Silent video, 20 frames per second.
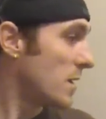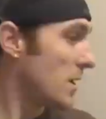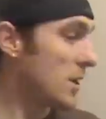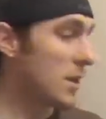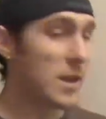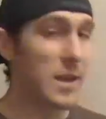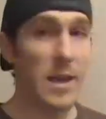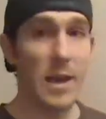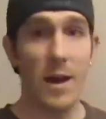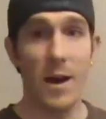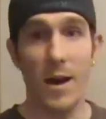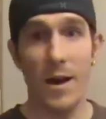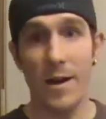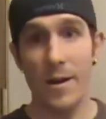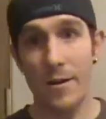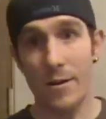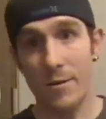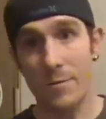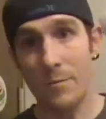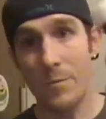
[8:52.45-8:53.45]
You can get
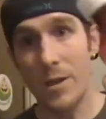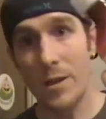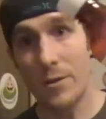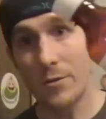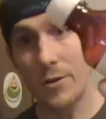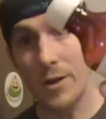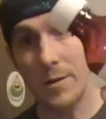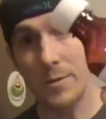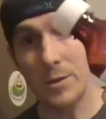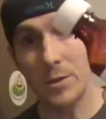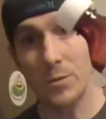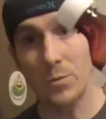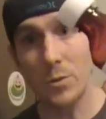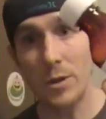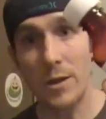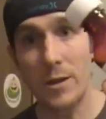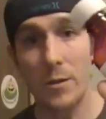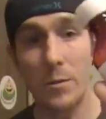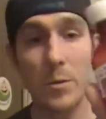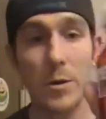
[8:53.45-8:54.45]
higher milligrams as
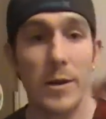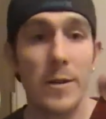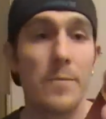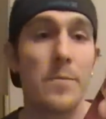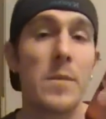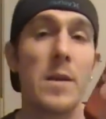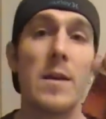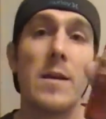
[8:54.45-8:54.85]
well, but